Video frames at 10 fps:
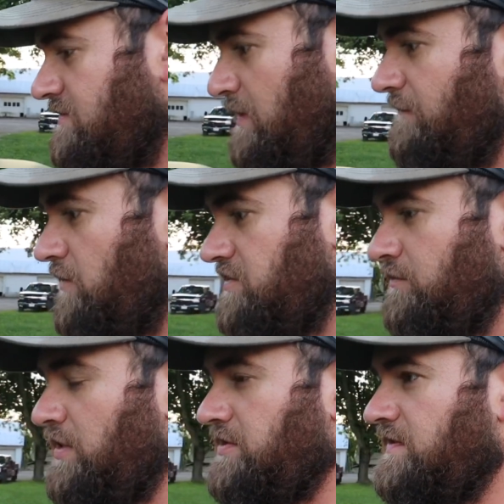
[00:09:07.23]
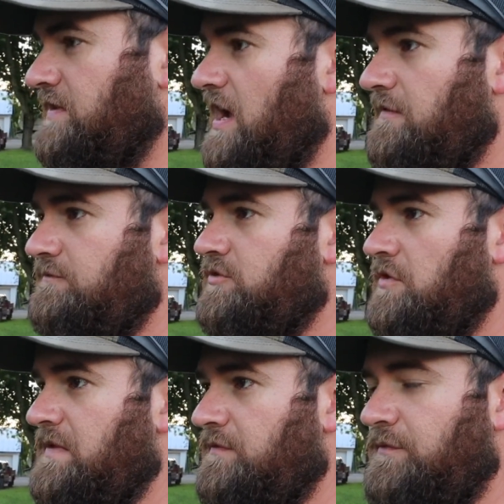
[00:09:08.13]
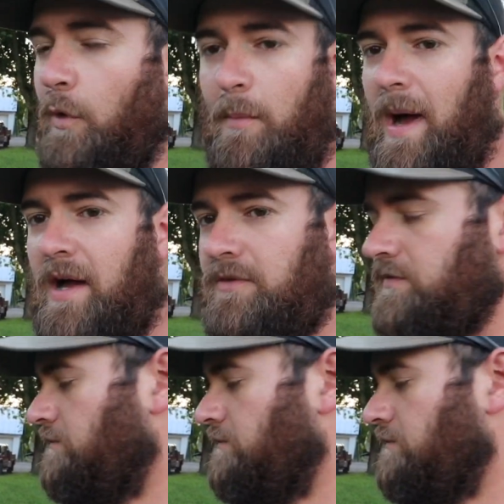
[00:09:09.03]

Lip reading: my first impressions. I've drove it 4 miles,